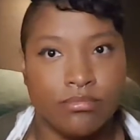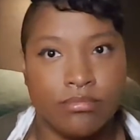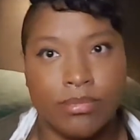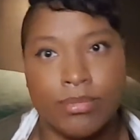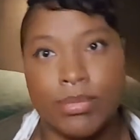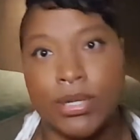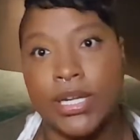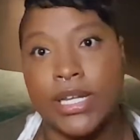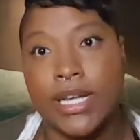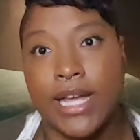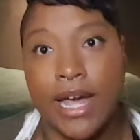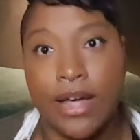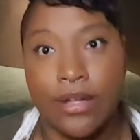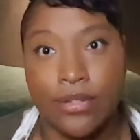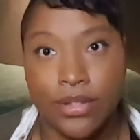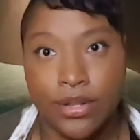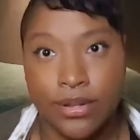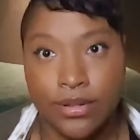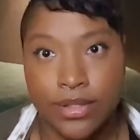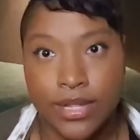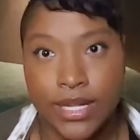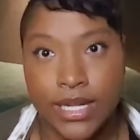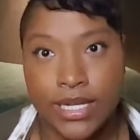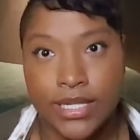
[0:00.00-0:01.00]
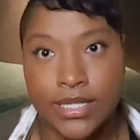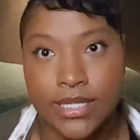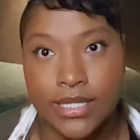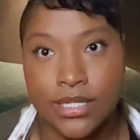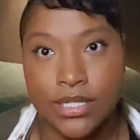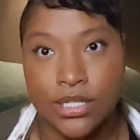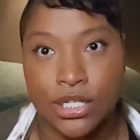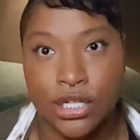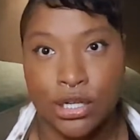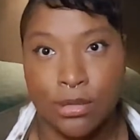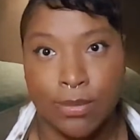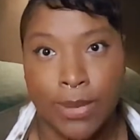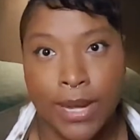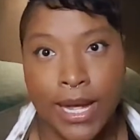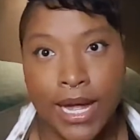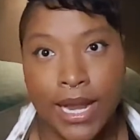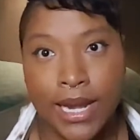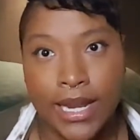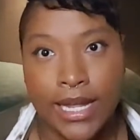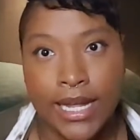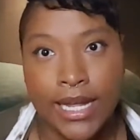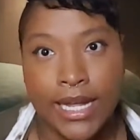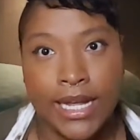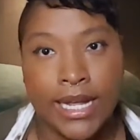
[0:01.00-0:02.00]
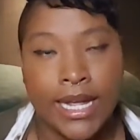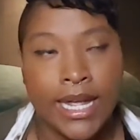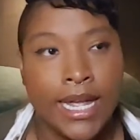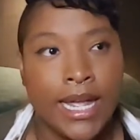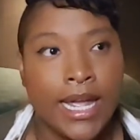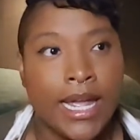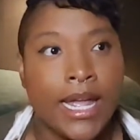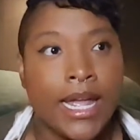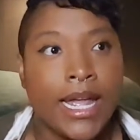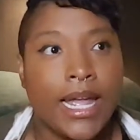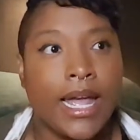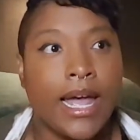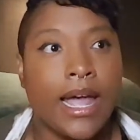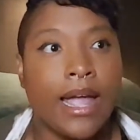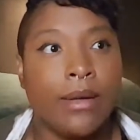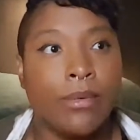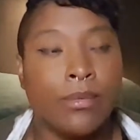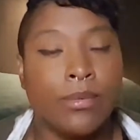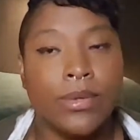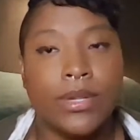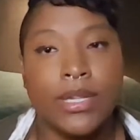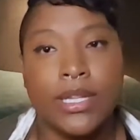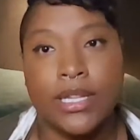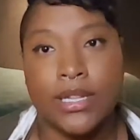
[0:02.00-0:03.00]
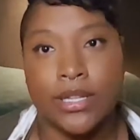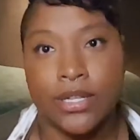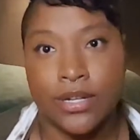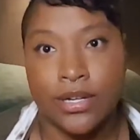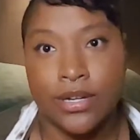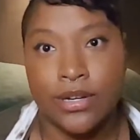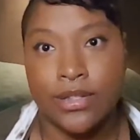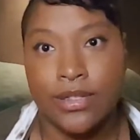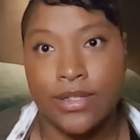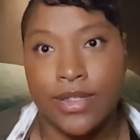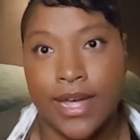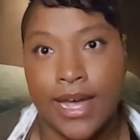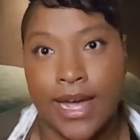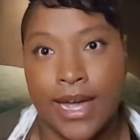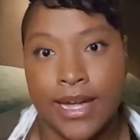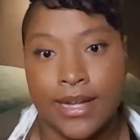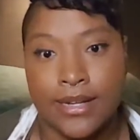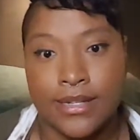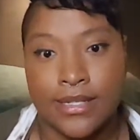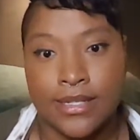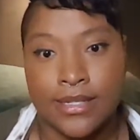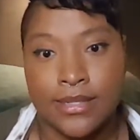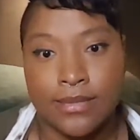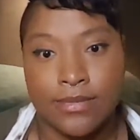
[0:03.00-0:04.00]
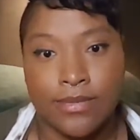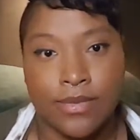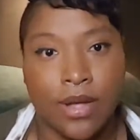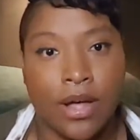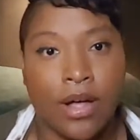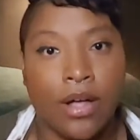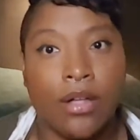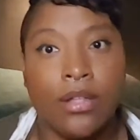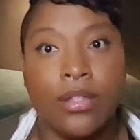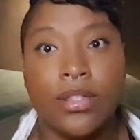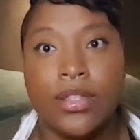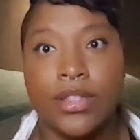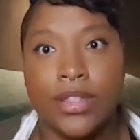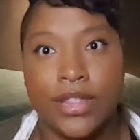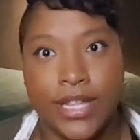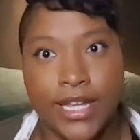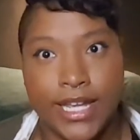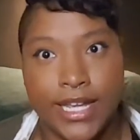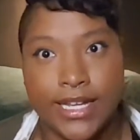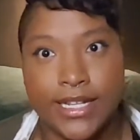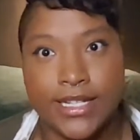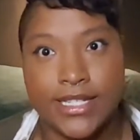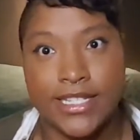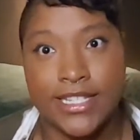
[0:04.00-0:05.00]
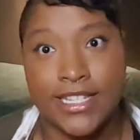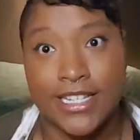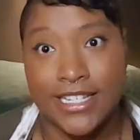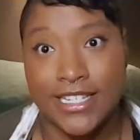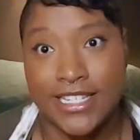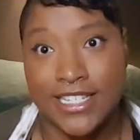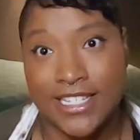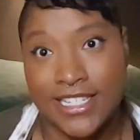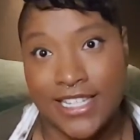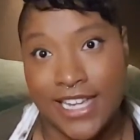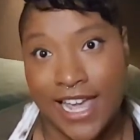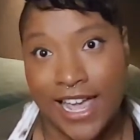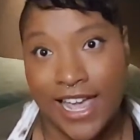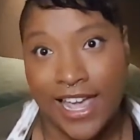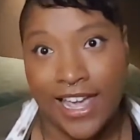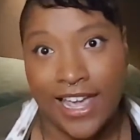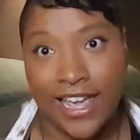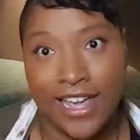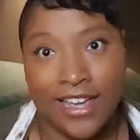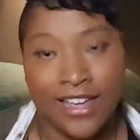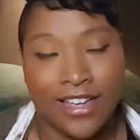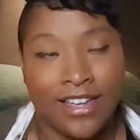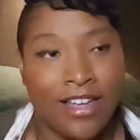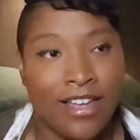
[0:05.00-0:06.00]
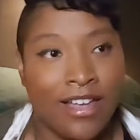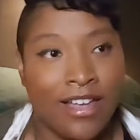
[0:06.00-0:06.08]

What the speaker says: putting healthier things into your body. I really learned that all the things that say